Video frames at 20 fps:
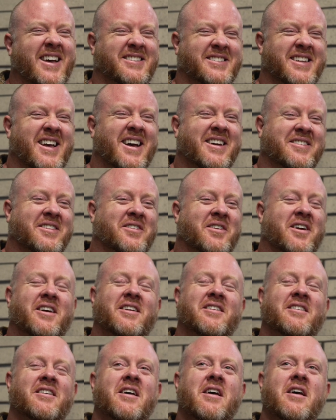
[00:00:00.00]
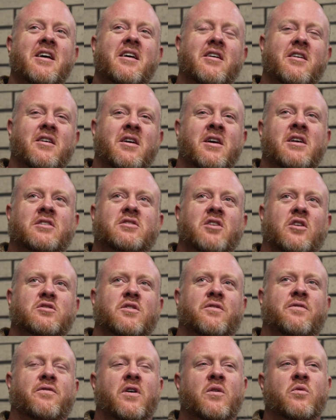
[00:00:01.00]
exactly. Yeah. Right. It's also
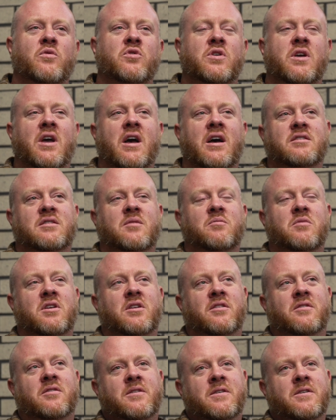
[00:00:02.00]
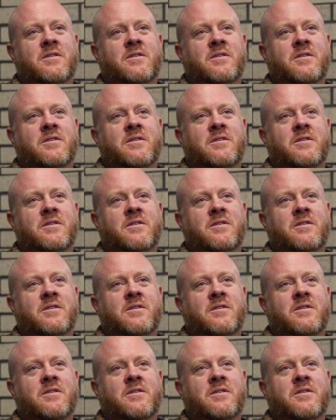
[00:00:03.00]
fun when you guys, I mean,